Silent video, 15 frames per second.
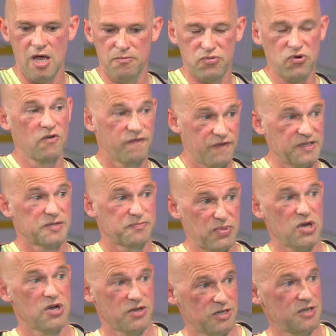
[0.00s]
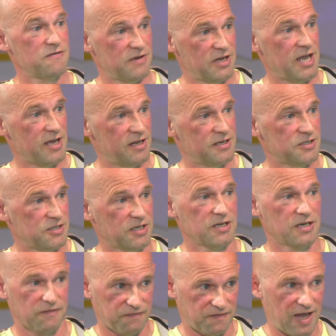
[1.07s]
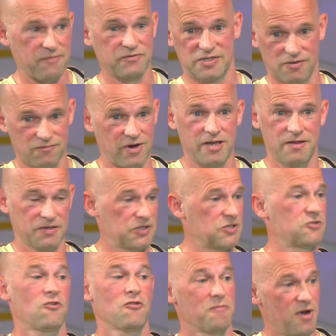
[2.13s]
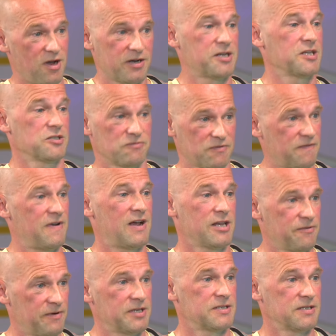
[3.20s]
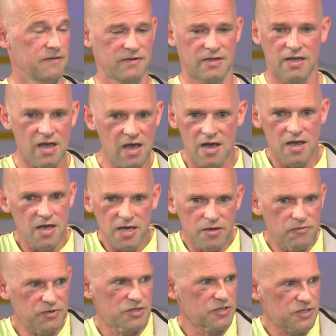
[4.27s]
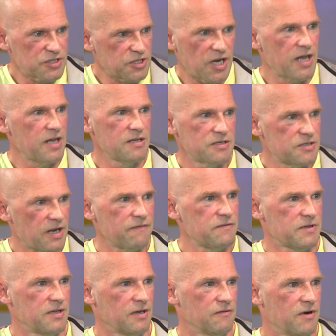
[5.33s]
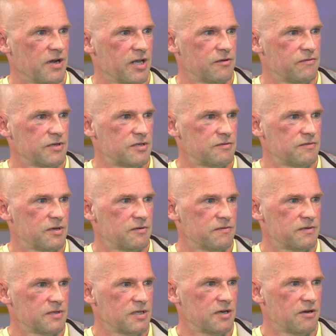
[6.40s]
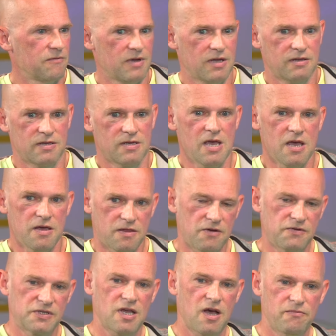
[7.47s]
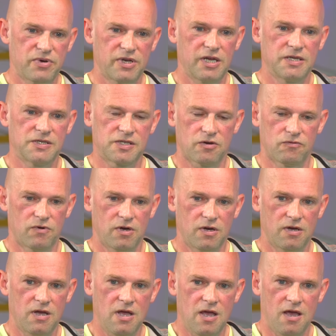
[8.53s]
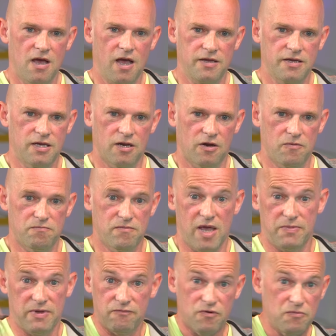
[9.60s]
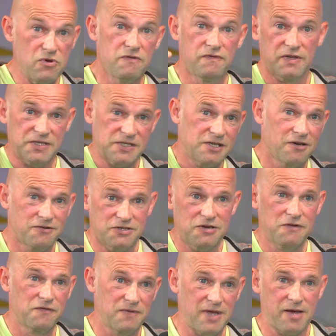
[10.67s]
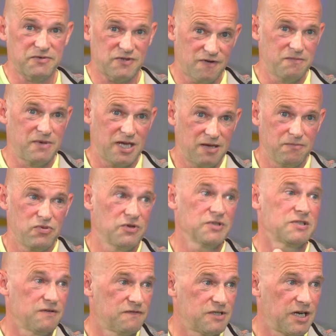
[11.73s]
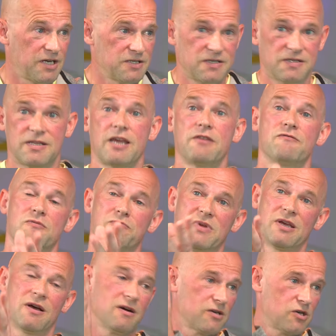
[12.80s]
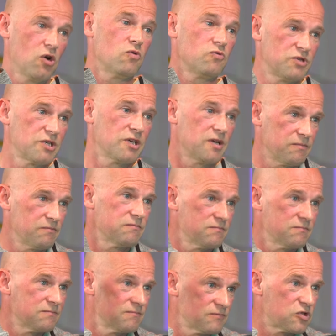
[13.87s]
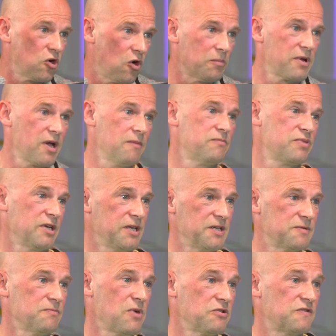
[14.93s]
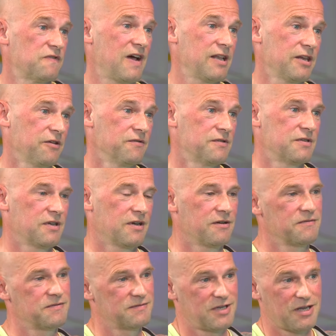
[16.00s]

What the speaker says: profits per unit energy, and if that was the way that stock markets were evaluating everything, it would just change everything, right? It would those companies that were maybe removing CO2 from the atmosphere, making positive changes, they would be our gold chip top companies, most valued. So